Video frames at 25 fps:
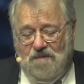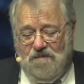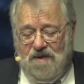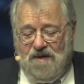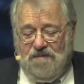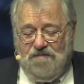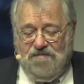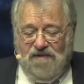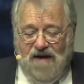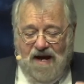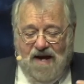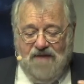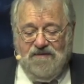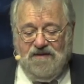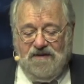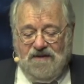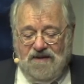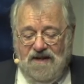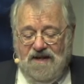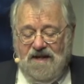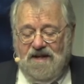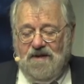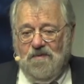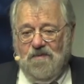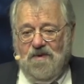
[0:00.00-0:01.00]
But
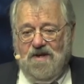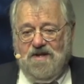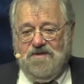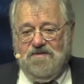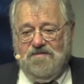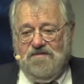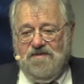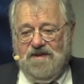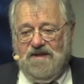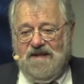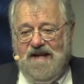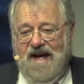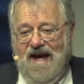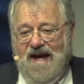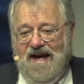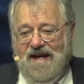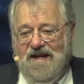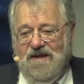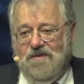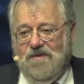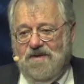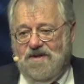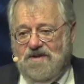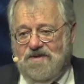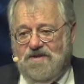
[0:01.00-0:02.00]
privately, he was really
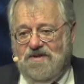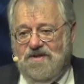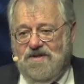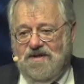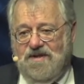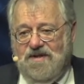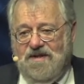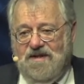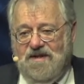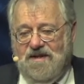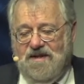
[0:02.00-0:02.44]
anguished